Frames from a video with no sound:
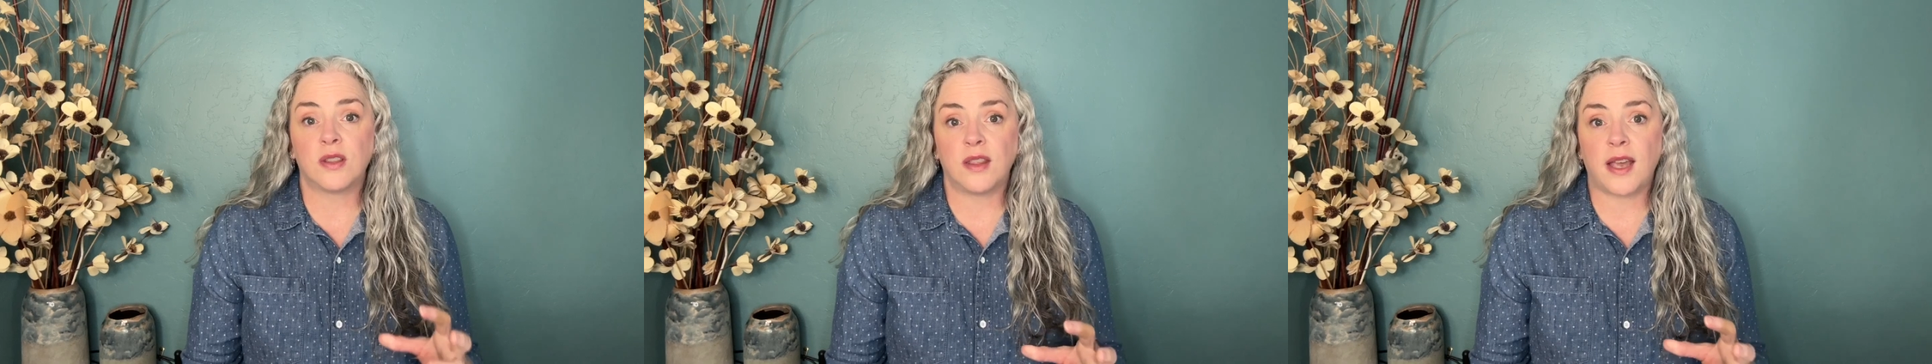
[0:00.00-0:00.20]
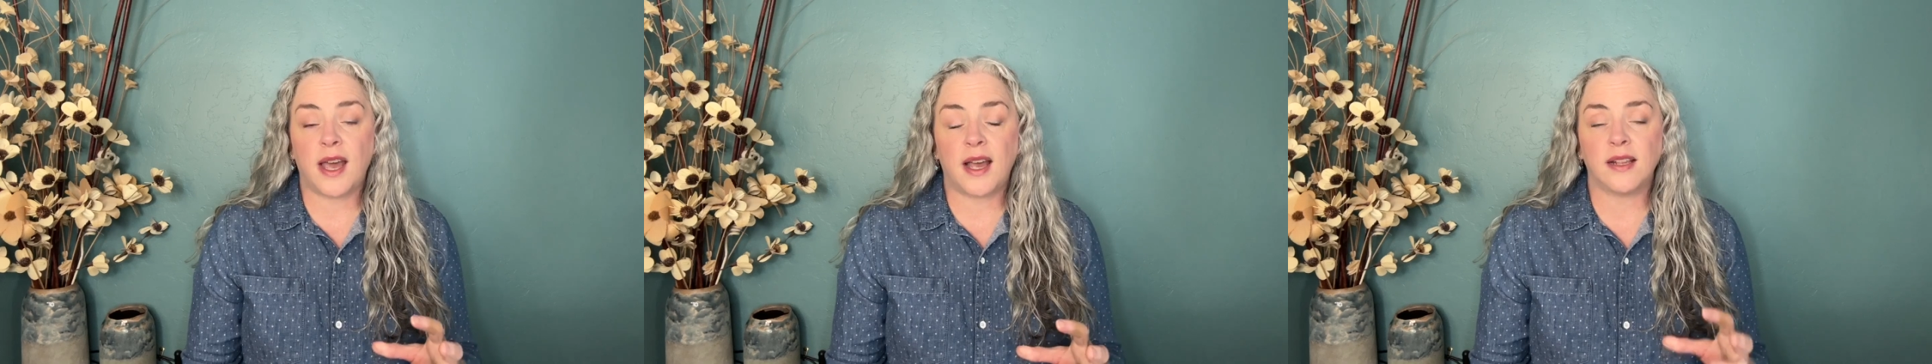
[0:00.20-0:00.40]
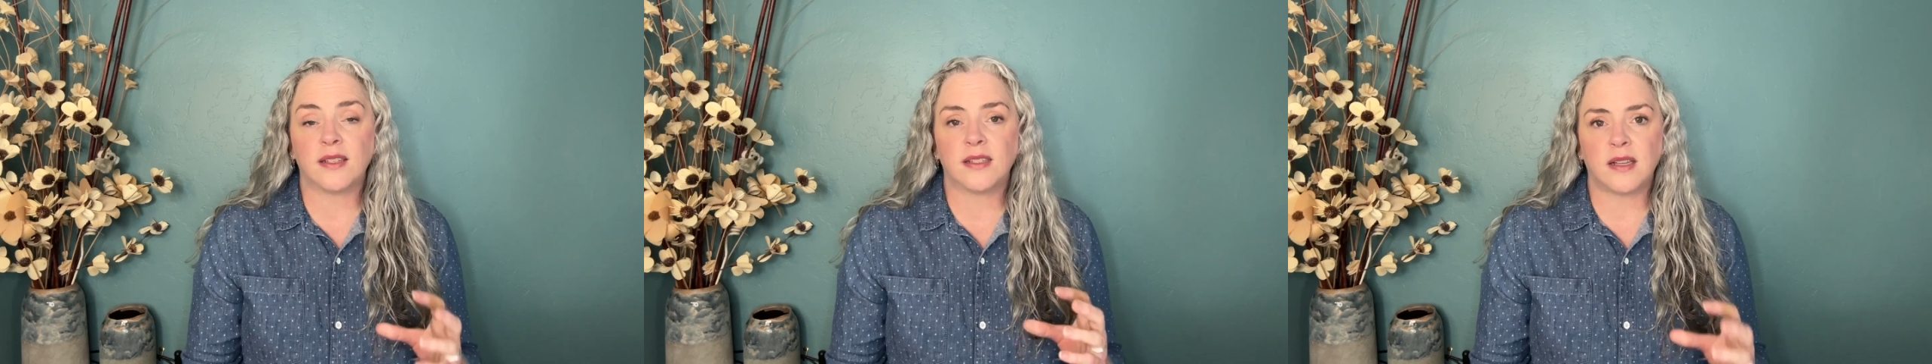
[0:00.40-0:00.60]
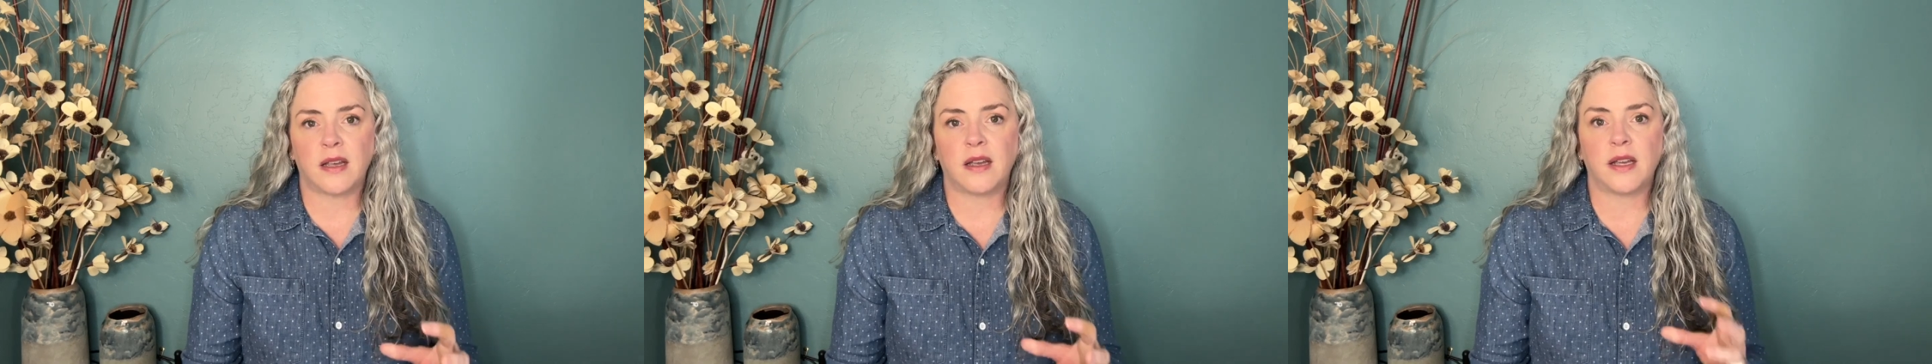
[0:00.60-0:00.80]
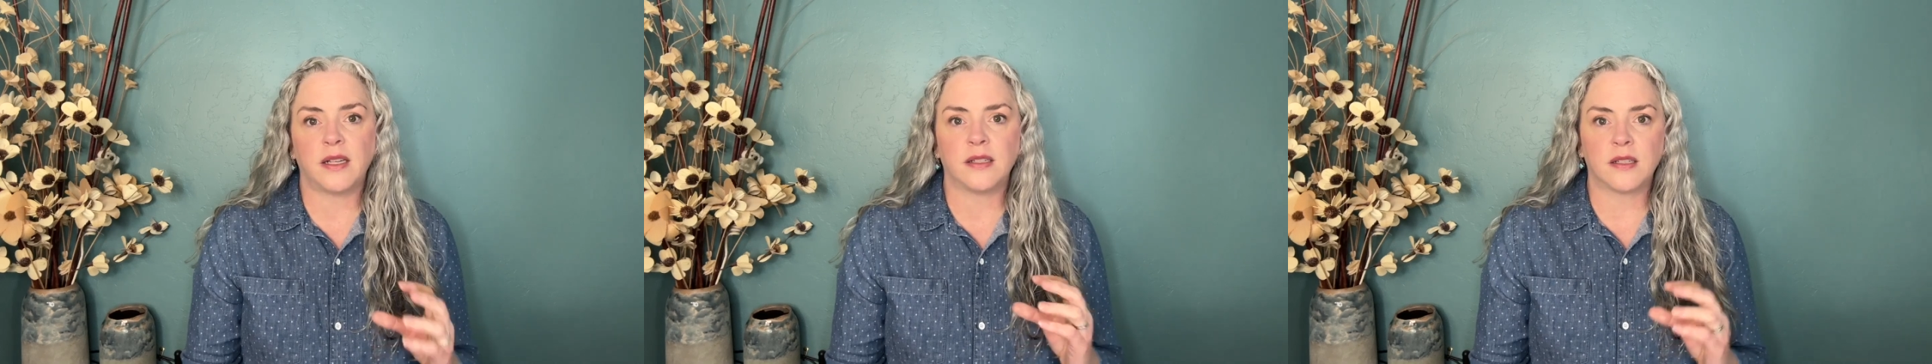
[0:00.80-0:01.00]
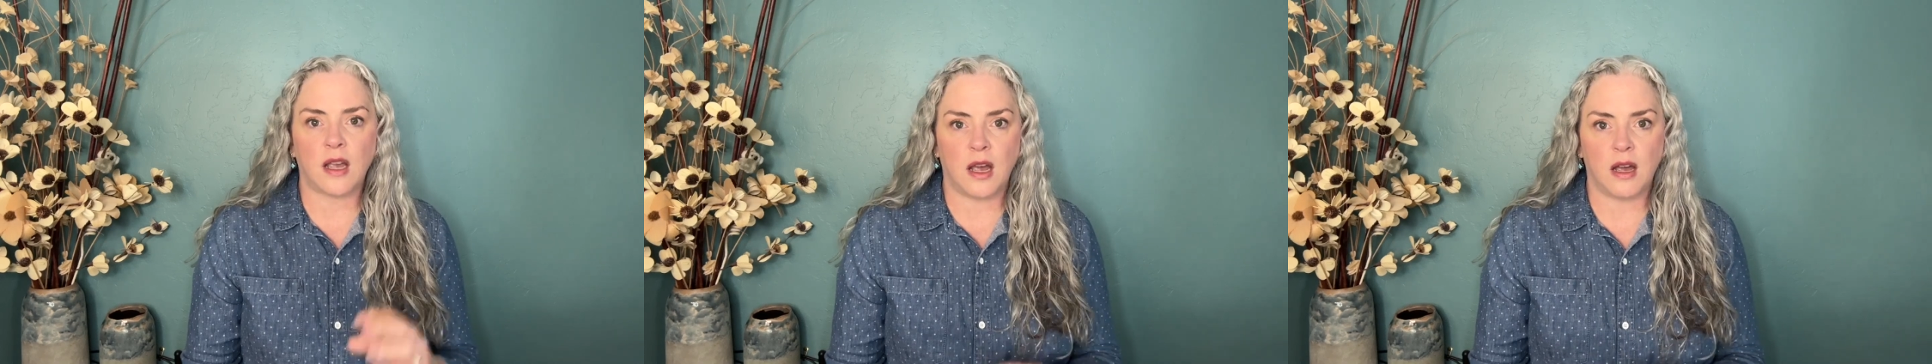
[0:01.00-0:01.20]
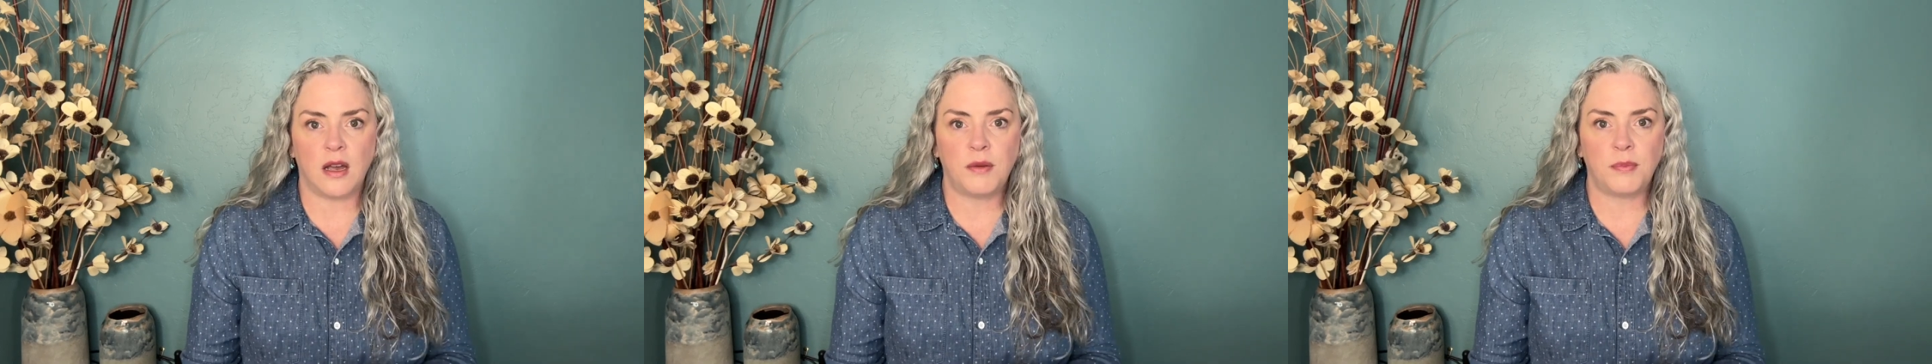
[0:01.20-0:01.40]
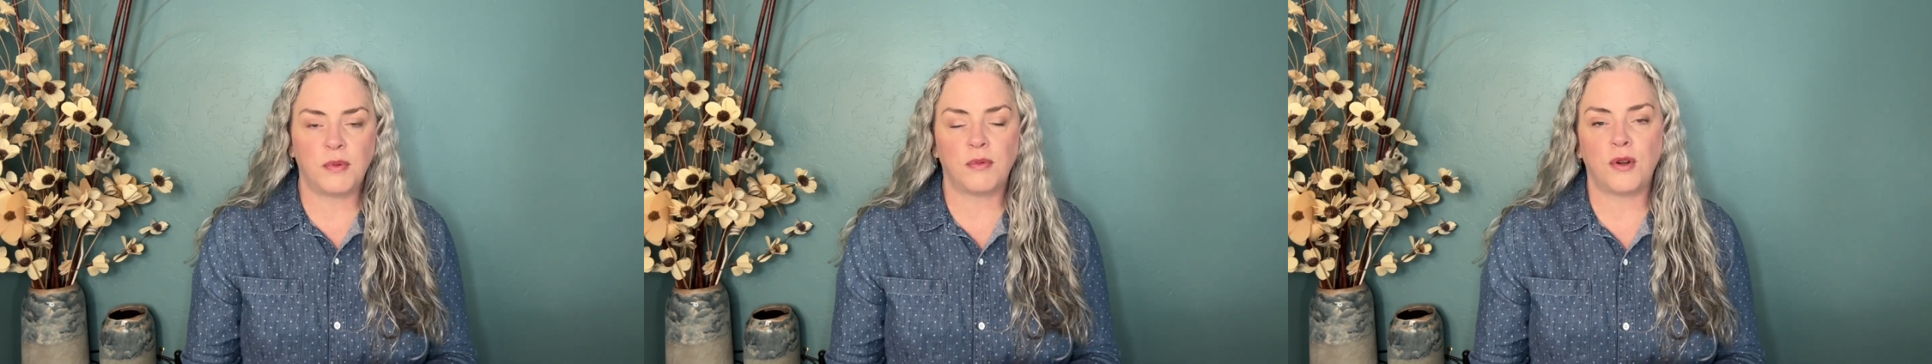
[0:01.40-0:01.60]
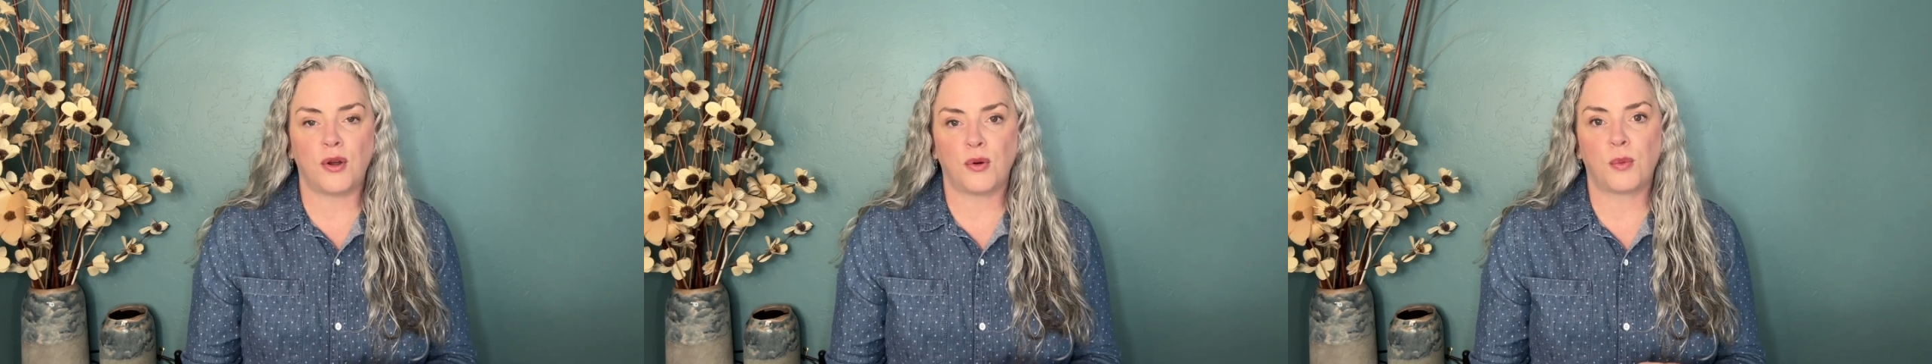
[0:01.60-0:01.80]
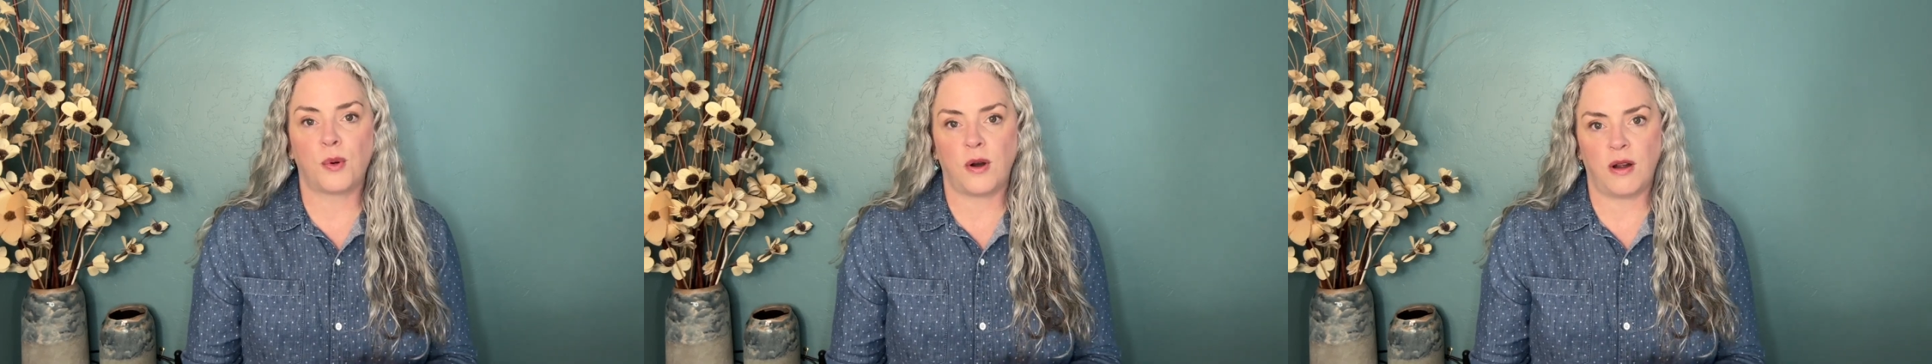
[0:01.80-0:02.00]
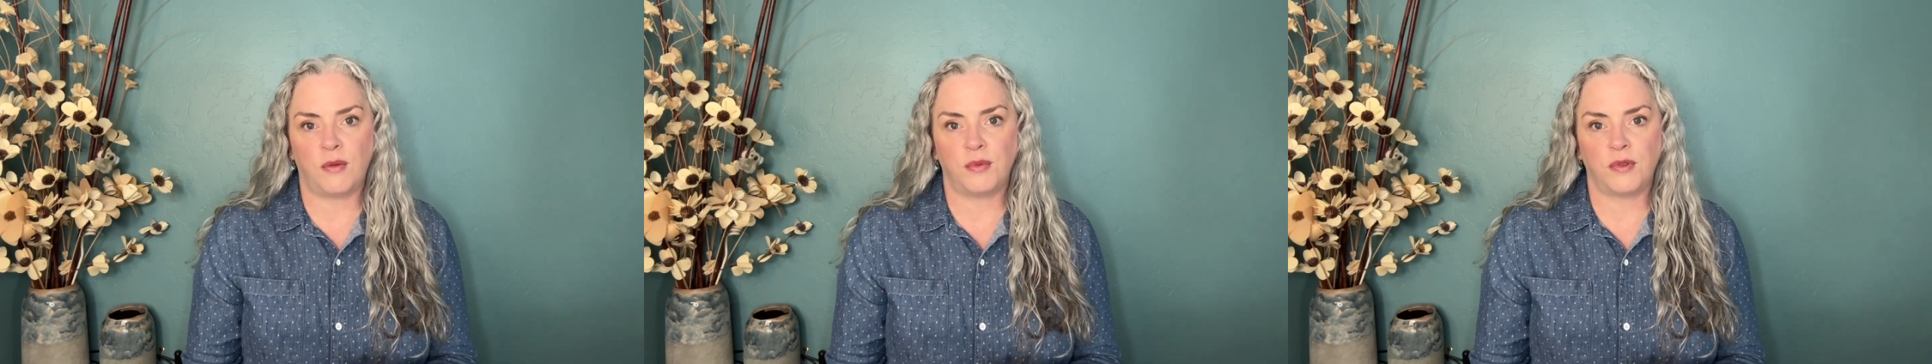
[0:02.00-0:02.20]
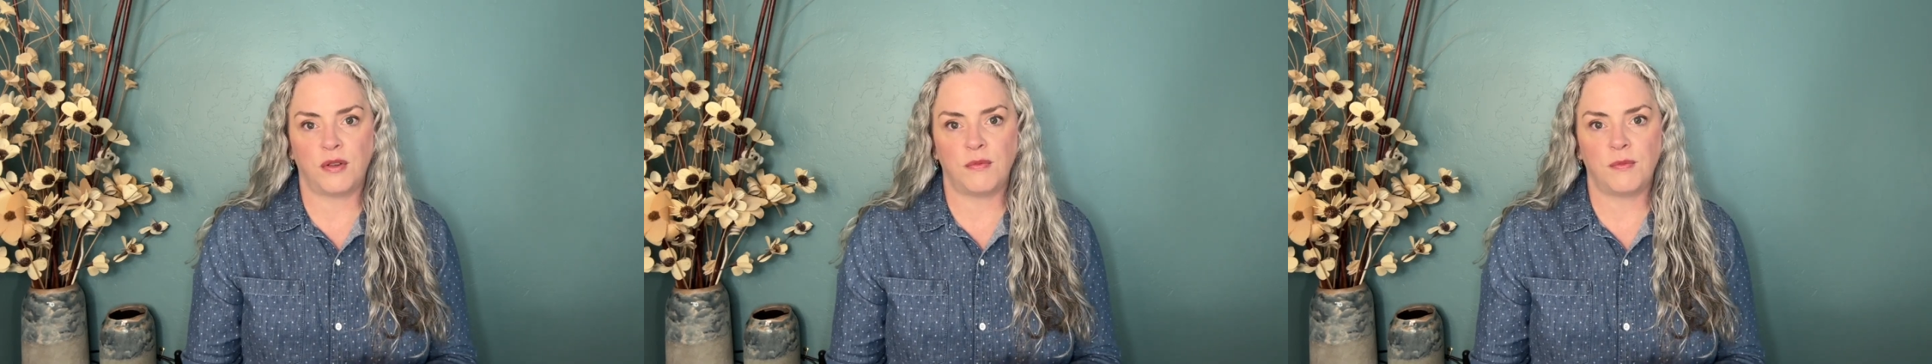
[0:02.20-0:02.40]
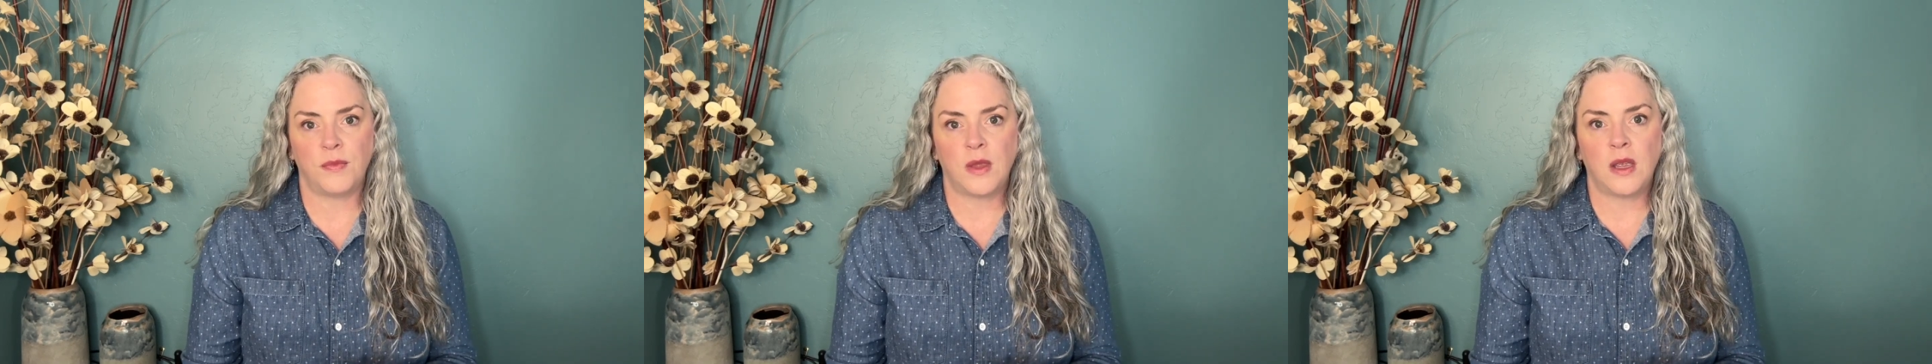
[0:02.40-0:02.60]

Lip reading: that size up, no problem.